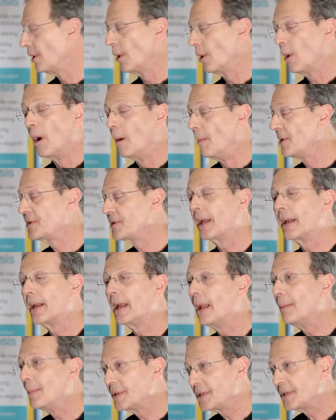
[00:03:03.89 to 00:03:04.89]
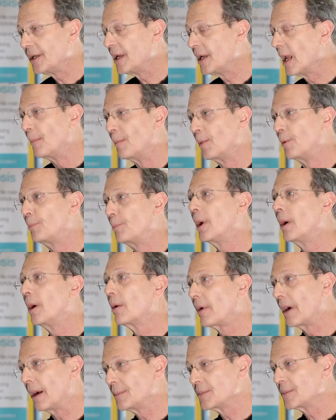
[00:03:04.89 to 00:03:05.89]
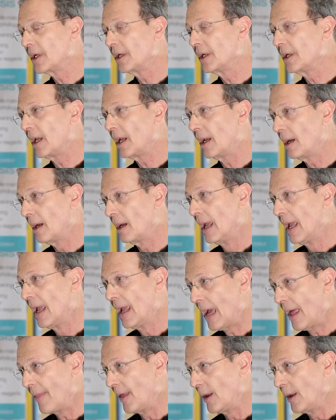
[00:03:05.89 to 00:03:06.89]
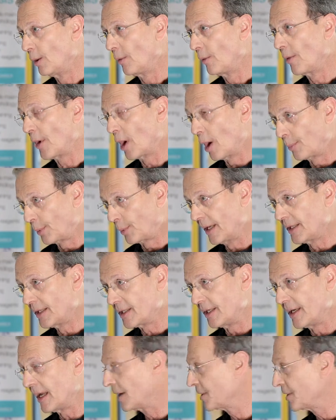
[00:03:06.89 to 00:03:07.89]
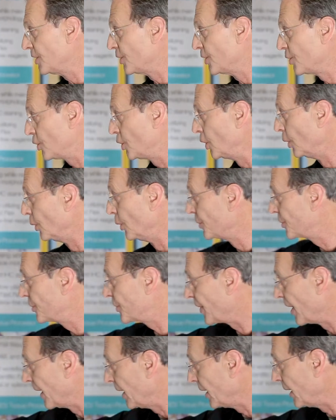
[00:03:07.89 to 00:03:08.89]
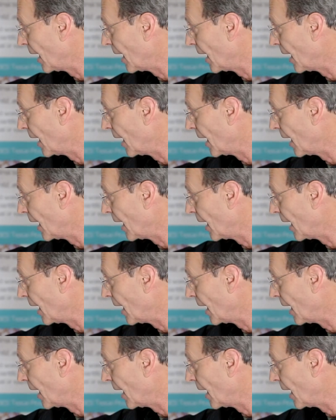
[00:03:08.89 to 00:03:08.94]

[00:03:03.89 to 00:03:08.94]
an almost unlimited number of programs in here, and then all the operator does is choose the